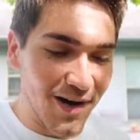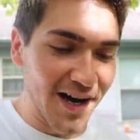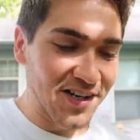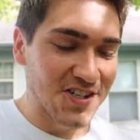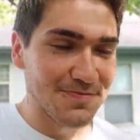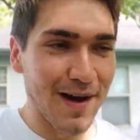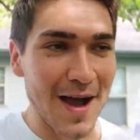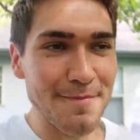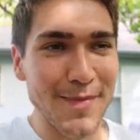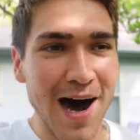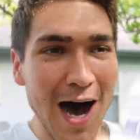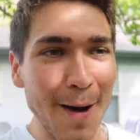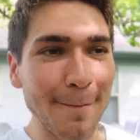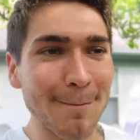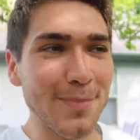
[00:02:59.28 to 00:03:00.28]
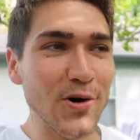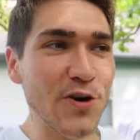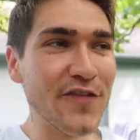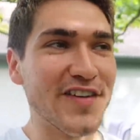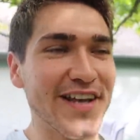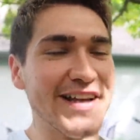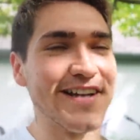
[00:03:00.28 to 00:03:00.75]
much. My mom
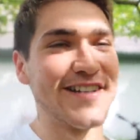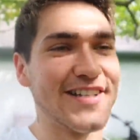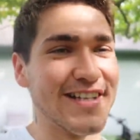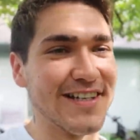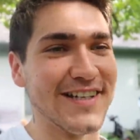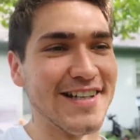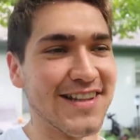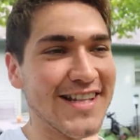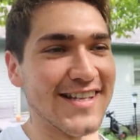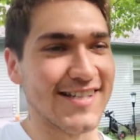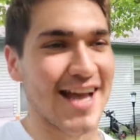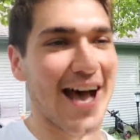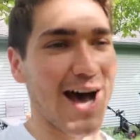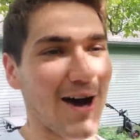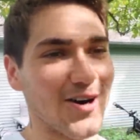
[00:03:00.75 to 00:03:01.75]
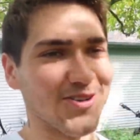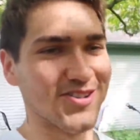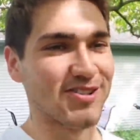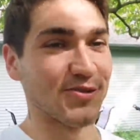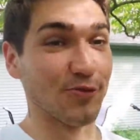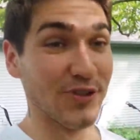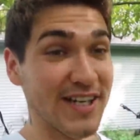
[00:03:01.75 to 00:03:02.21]
moved into this
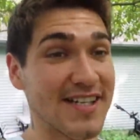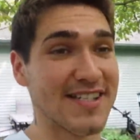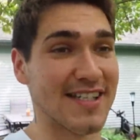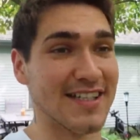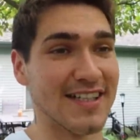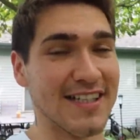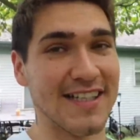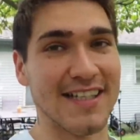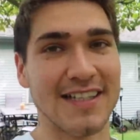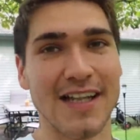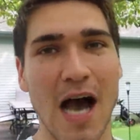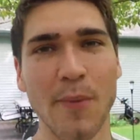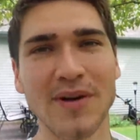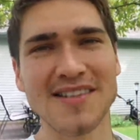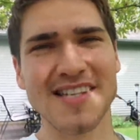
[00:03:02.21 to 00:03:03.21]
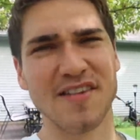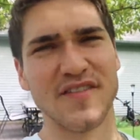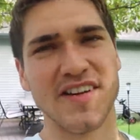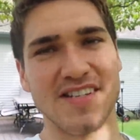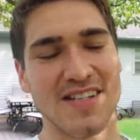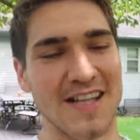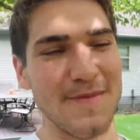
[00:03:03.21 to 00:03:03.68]
house recently. I wouldn't say
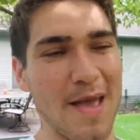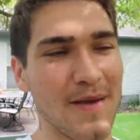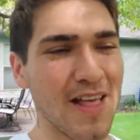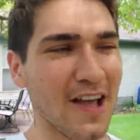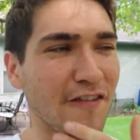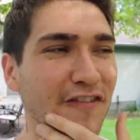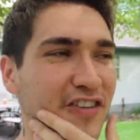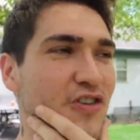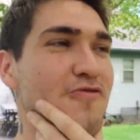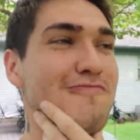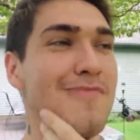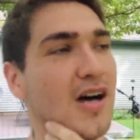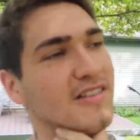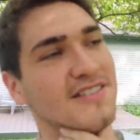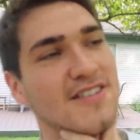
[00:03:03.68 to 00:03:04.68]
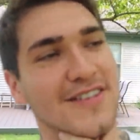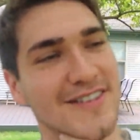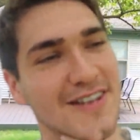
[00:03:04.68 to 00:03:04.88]
recently, maybe like a few months